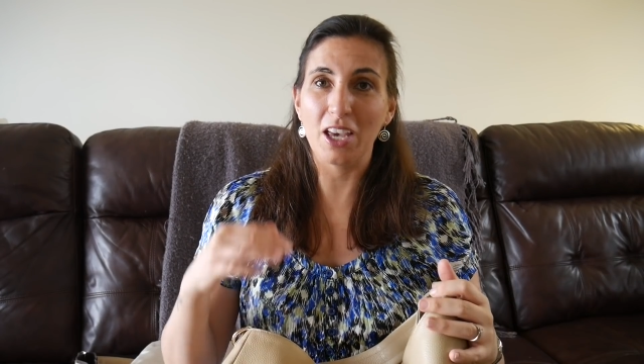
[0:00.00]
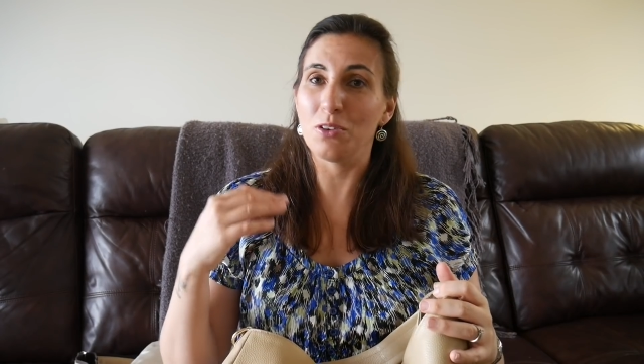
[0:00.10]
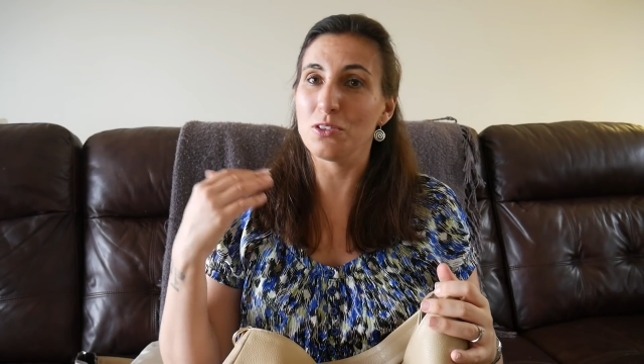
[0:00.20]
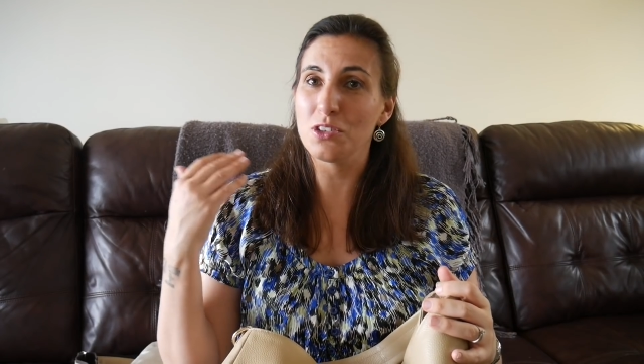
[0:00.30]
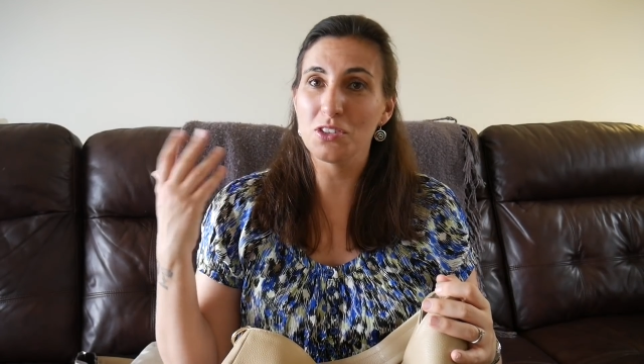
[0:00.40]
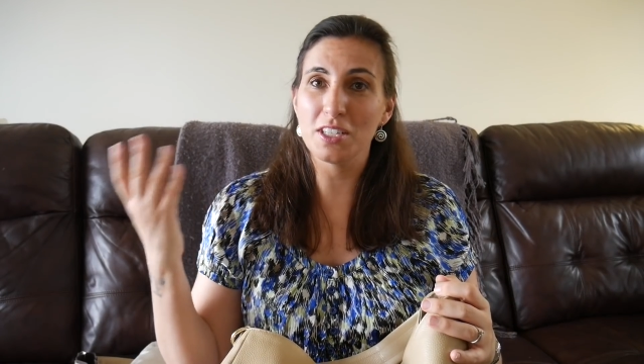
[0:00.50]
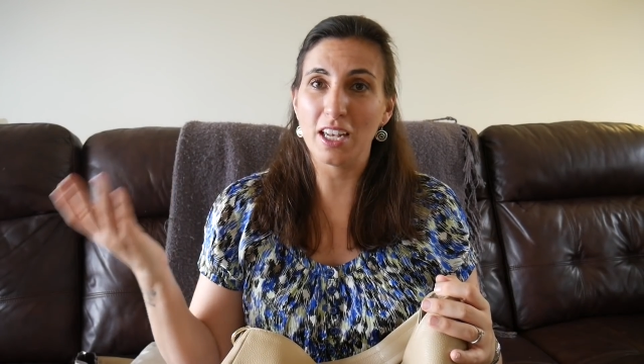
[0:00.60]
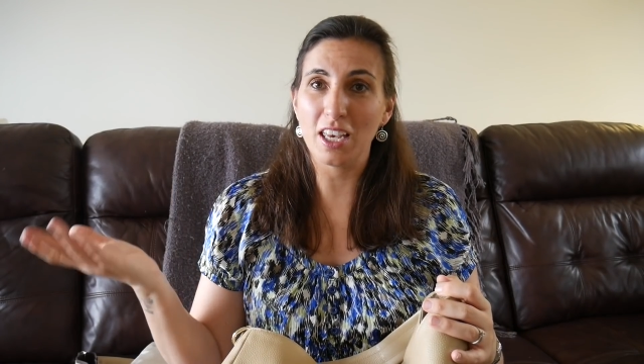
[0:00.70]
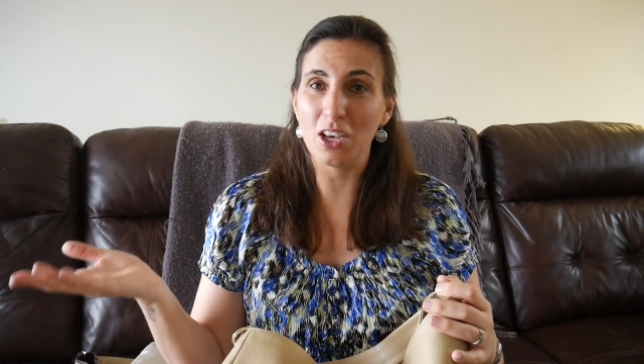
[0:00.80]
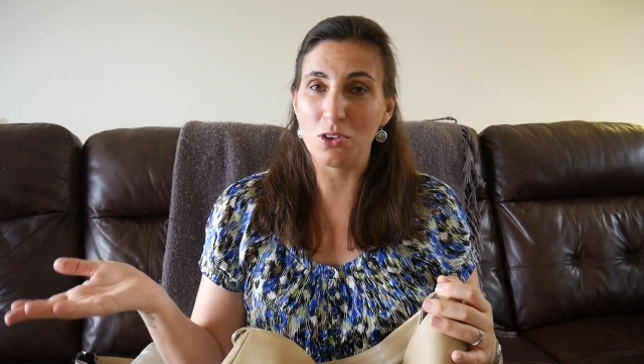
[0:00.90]
and also
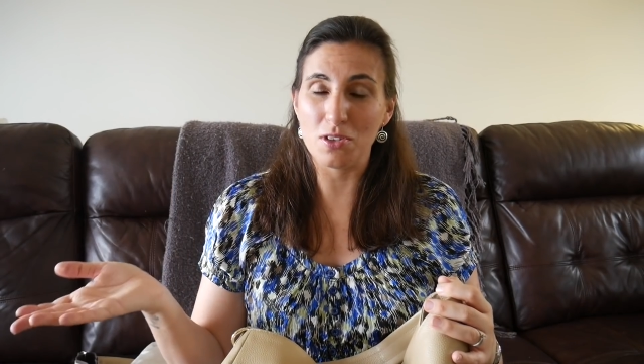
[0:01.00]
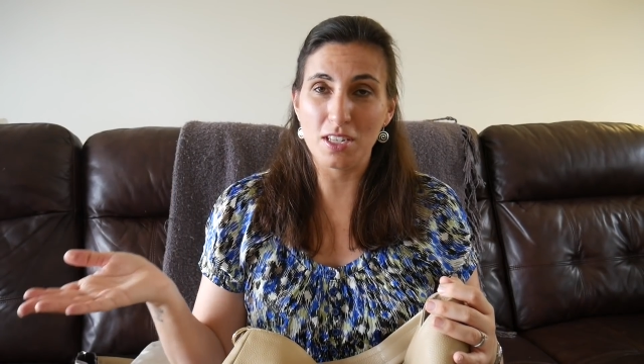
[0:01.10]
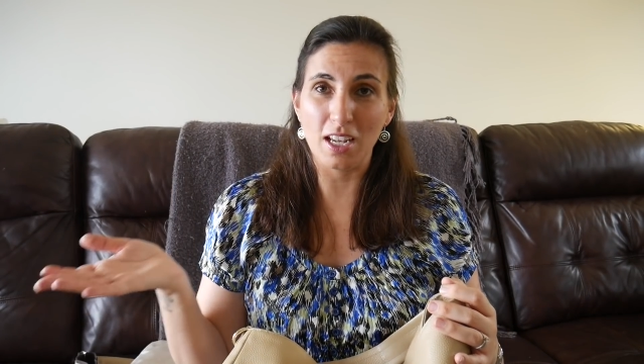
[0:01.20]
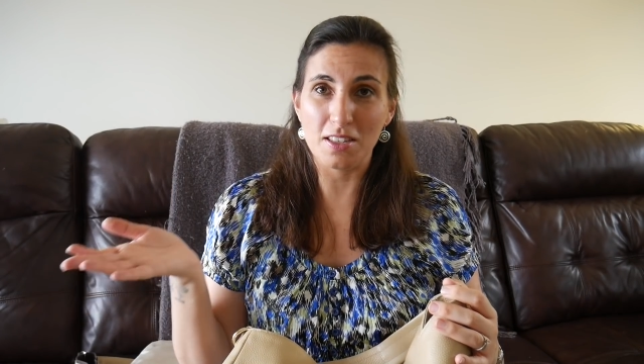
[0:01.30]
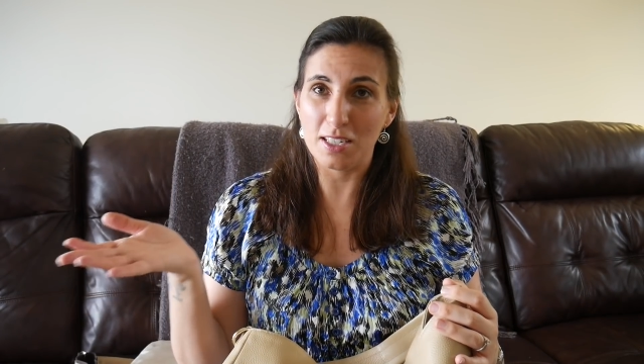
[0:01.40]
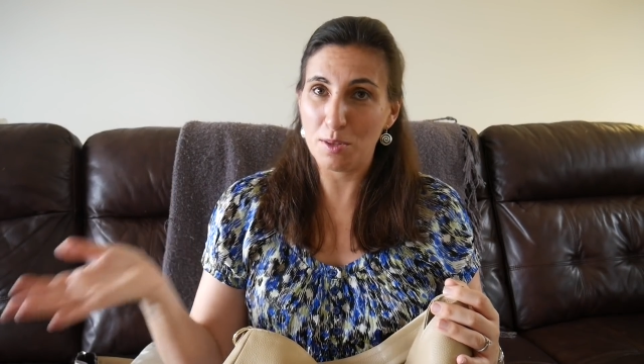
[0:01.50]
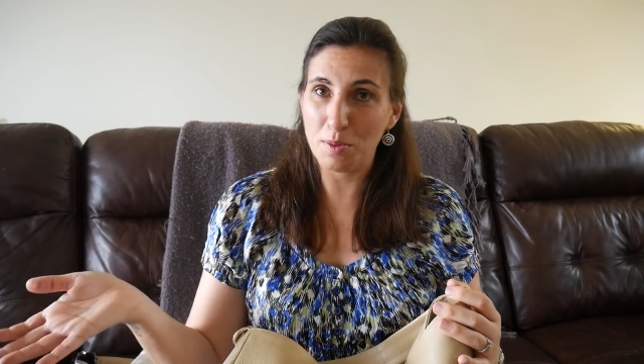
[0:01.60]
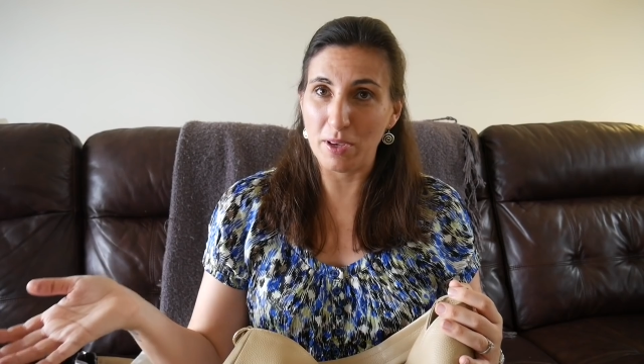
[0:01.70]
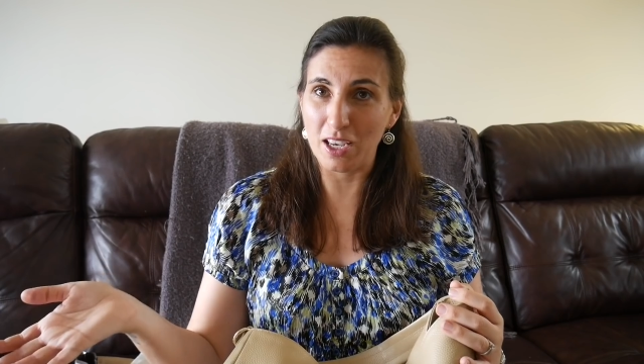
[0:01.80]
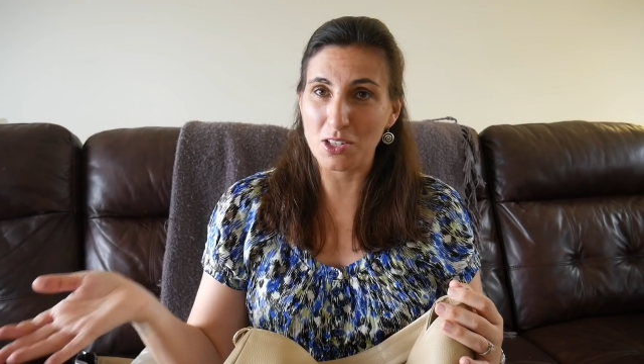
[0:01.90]
today I used it as a
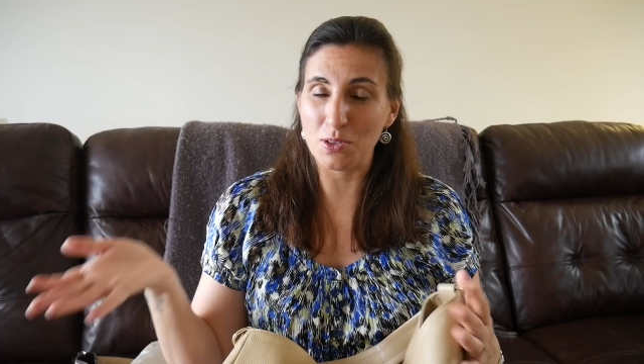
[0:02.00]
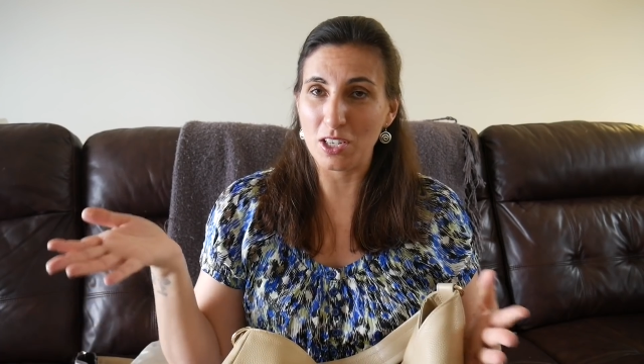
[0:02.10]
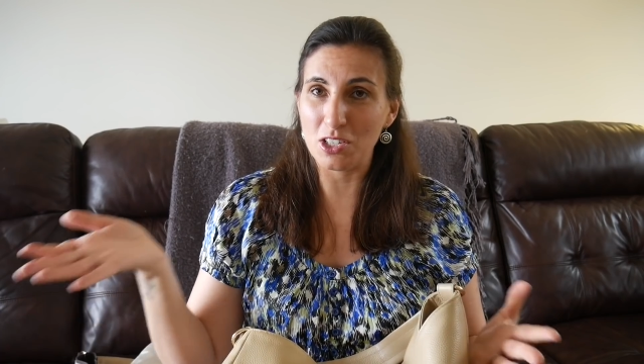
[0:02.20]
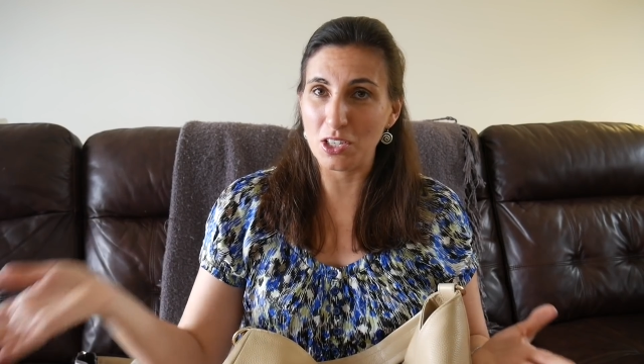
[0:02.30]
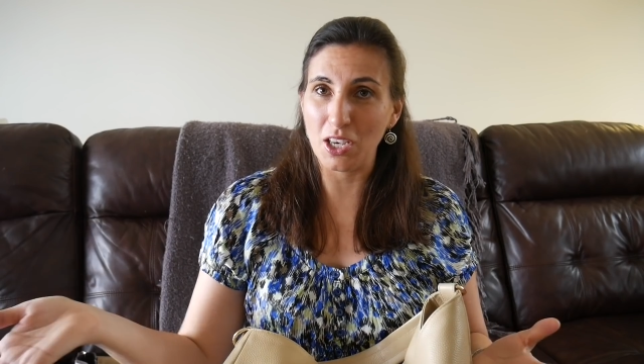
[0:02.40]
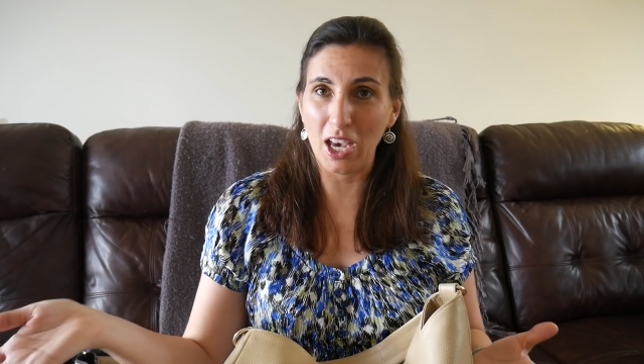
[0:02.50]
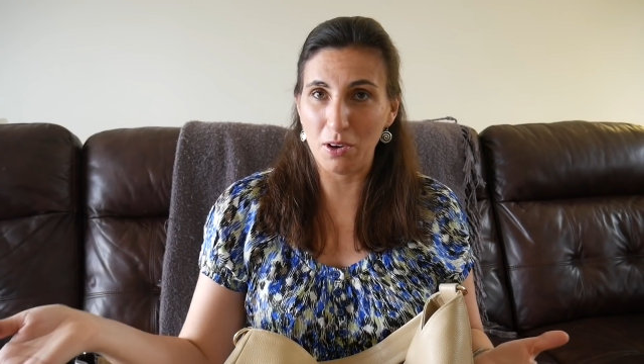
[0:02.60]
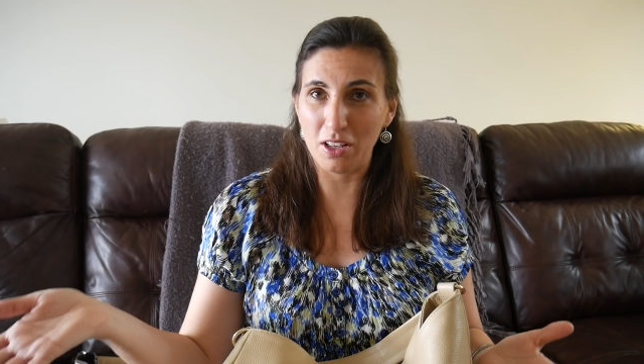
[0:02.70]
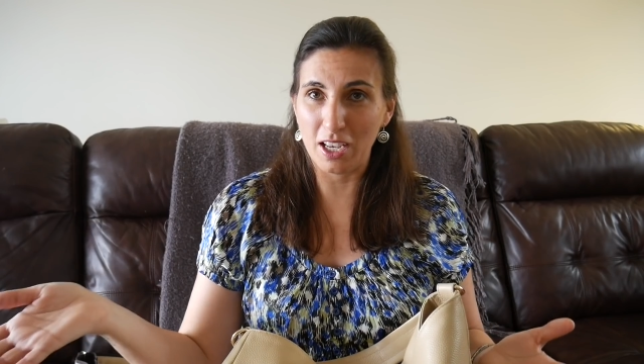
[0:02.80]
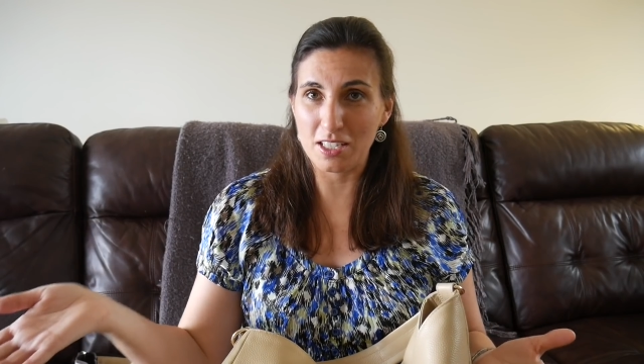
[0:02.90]
nappy bag, so I can tell you how
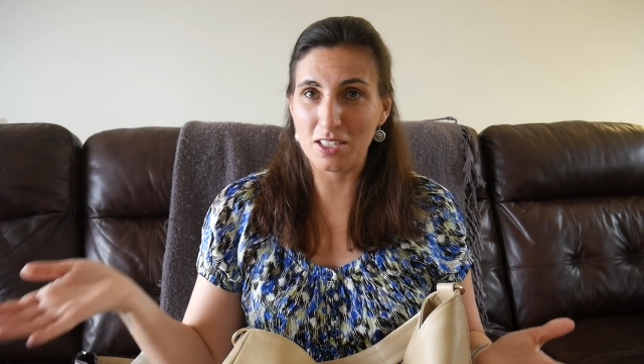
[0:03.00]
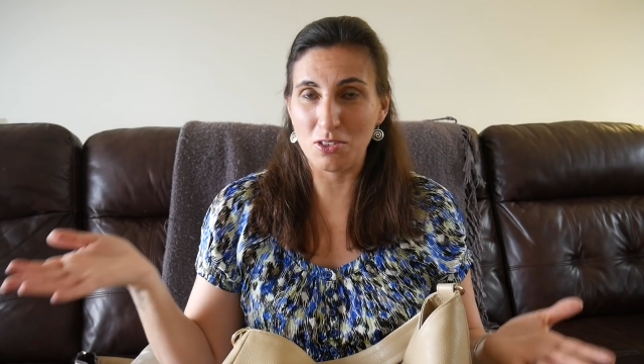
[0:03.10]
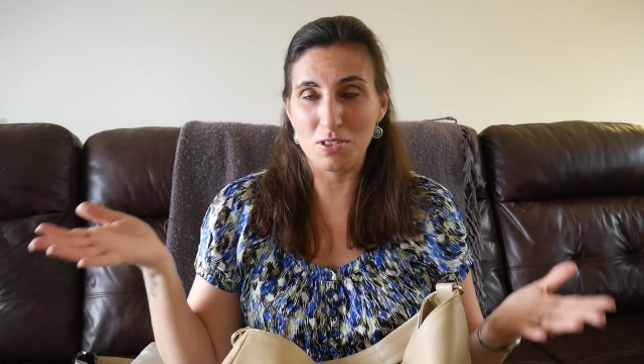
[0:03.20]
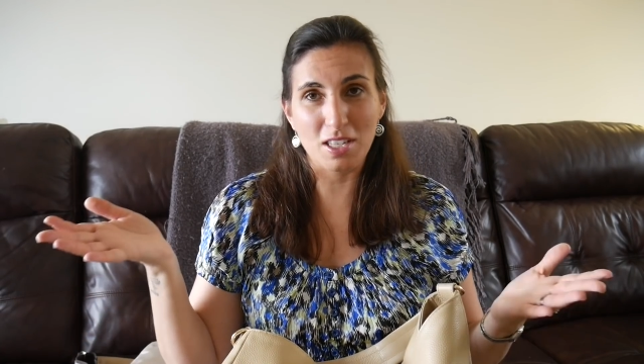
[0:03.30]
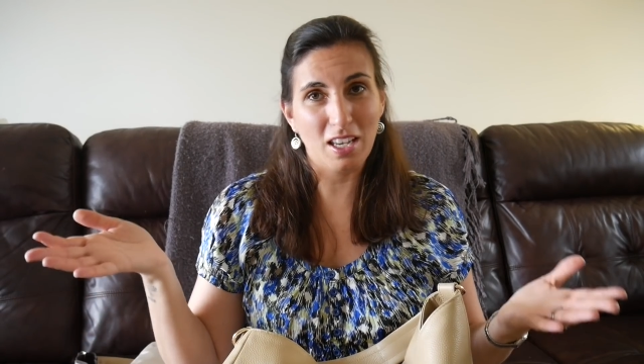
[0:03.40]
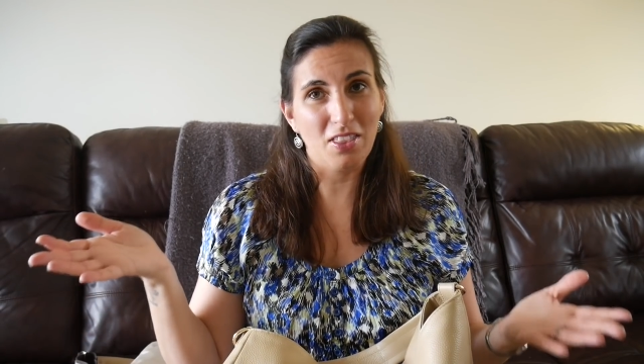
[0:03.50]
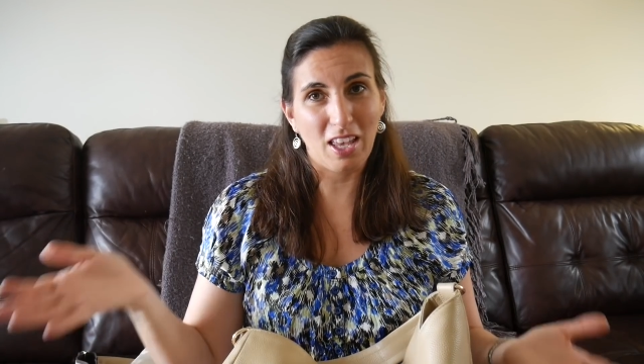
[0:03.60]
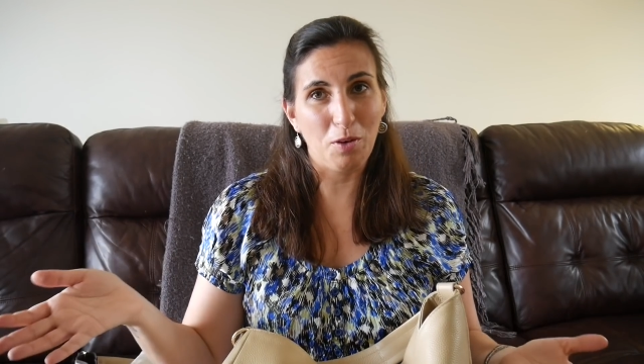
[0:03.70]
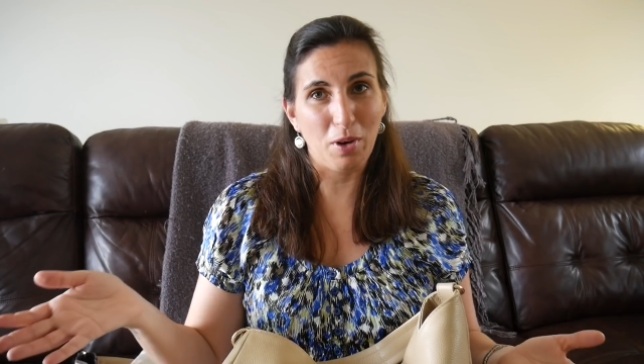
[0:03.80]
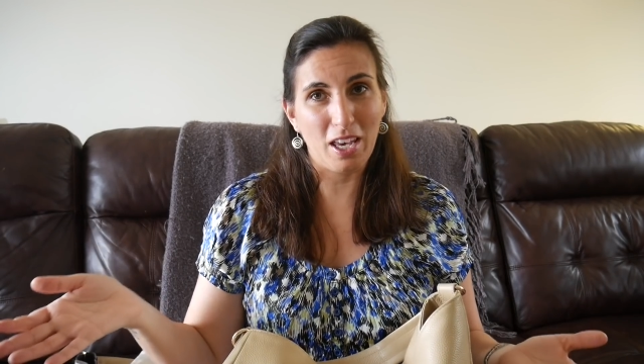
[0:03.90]
I liked it using it
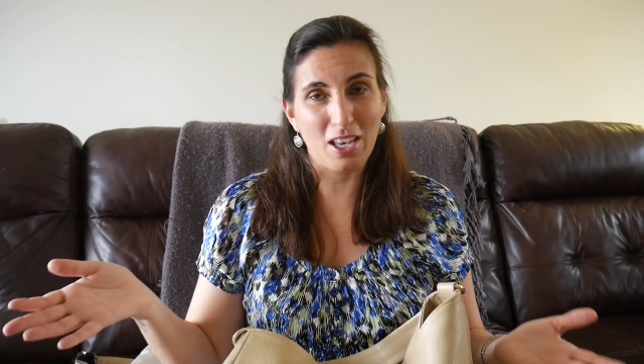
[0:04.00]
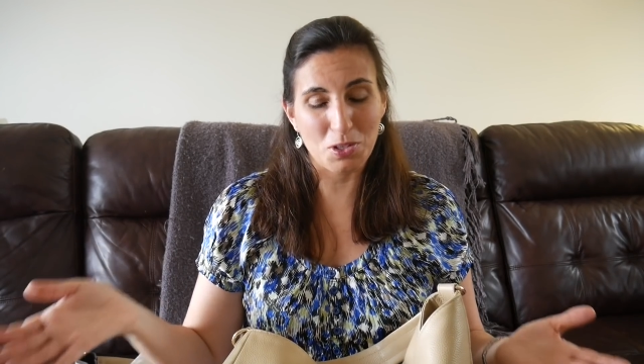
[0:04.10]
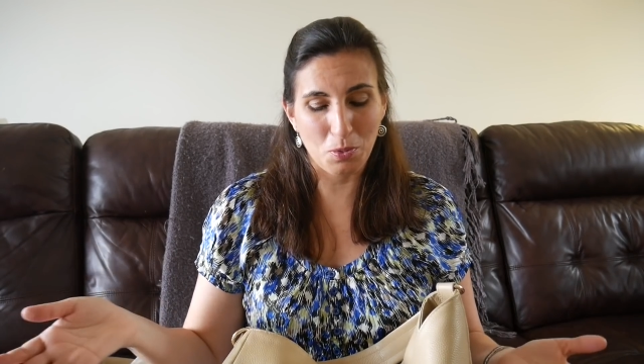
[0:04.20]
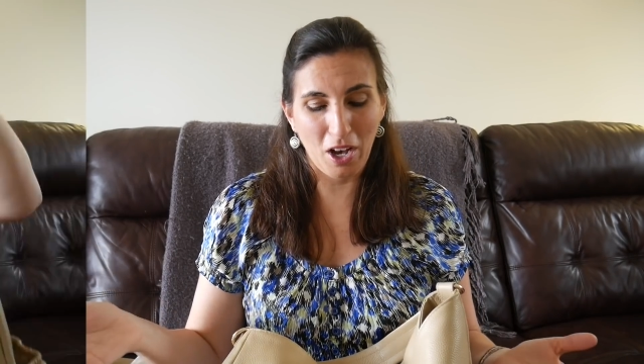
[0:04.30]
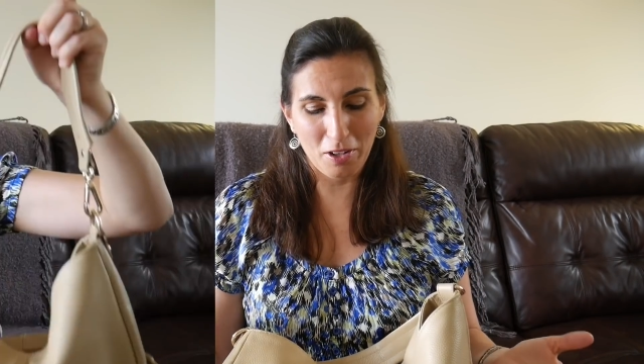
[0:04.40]
that way as well.